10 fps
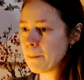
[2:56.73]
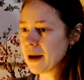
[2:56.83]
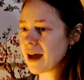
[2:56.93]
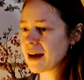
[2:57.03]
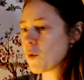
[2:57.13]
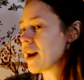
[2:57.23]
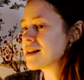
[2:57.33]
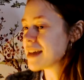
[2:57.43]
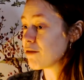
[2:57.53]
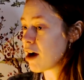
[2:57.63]
But like, when I
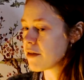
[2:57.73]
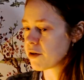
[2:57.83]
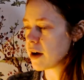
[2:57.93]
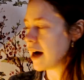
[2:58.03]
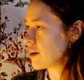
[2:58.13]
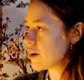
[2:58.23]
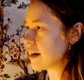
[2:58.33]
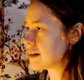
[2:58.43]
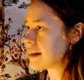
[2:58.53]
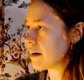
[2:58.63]
say right through it, I don't
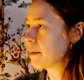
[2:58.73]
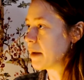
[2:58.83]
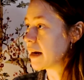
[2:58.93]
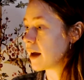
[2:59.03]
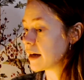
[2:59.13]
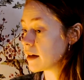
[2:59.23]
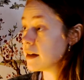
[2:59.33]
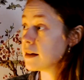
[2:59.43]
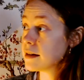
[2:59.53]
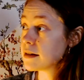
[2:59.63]
necessarily mean like
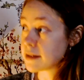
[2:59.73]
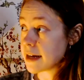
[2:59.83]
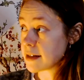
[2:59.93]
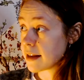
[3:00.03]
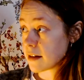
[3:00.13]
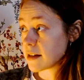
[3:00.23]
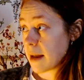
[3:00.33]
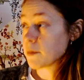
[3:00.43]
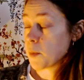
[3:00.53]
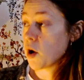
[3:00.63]
sit in the
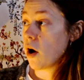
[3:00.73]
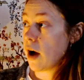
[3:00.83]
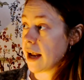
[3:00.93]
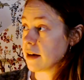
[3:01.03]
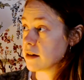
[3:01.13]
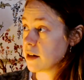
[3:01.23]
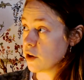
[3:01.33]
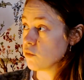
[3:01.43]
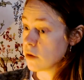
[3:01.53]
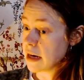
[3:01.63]
same spot and,
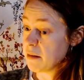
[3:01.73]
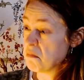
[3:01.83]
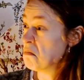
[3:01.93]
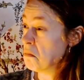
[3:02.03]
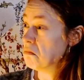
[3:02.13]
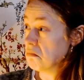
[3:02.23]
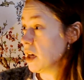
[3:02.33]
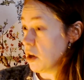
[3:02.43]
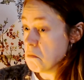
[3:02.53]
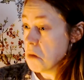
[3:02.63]
really,
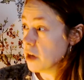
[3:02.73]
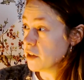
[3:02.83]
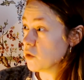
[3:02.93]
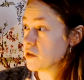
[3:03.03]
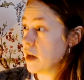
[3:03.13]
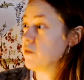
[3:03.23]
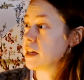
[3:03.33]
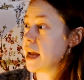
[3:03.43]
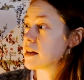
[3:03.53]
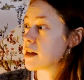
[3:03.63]
murder yourself to
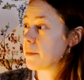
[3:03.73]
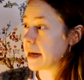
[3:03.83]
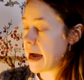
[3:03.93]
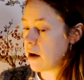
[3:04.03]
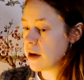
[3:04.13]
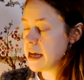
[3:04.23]
get something out.